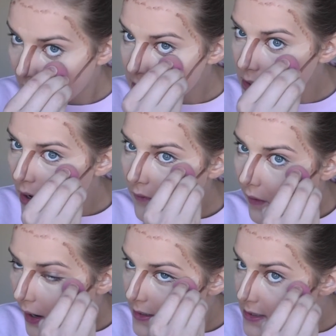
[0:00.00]
This stuff,
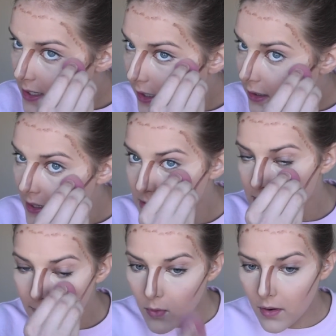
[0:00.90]
I'd say less
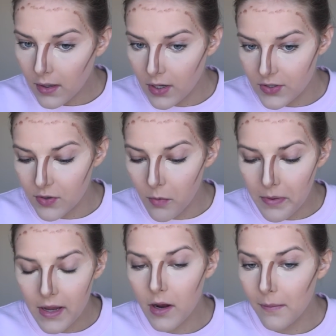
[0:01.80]
is more because you will
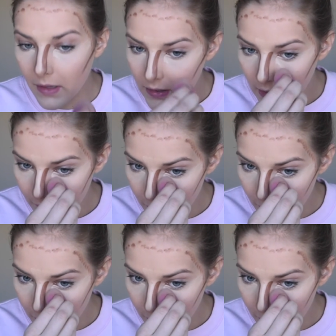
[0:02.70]
be here blending